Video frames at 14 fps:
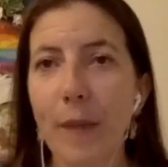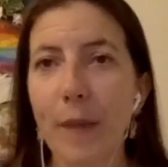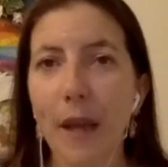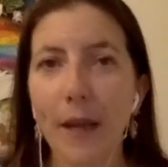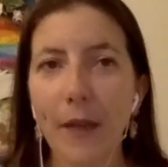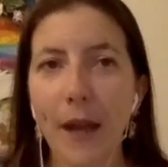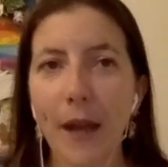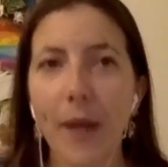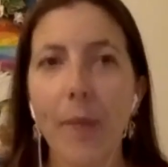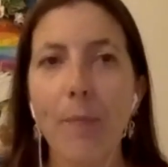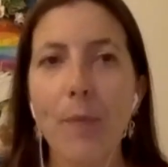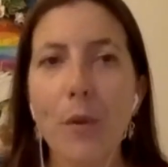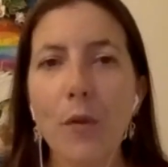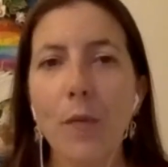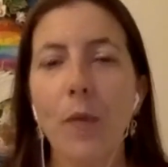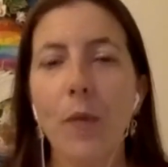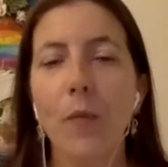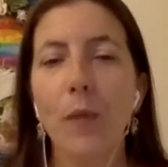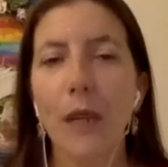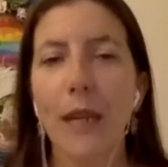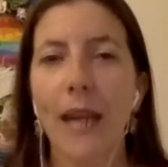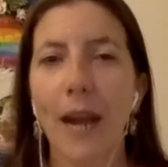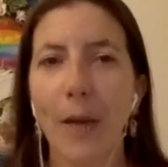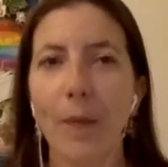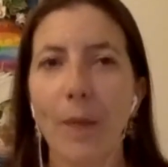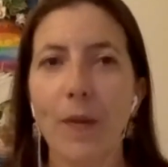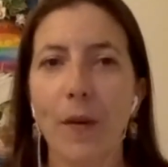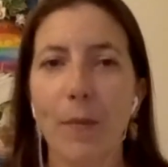But that movement really
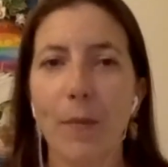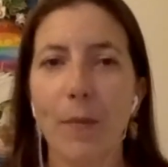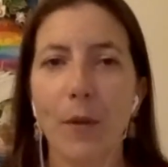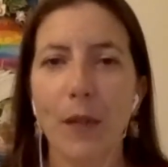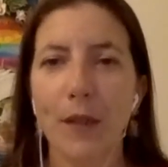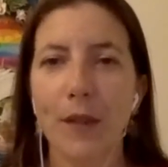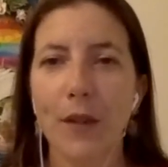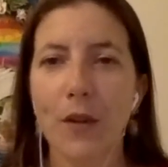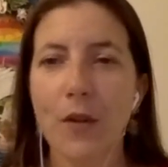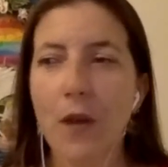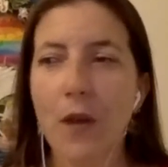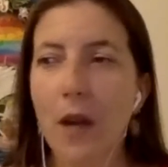helps our body to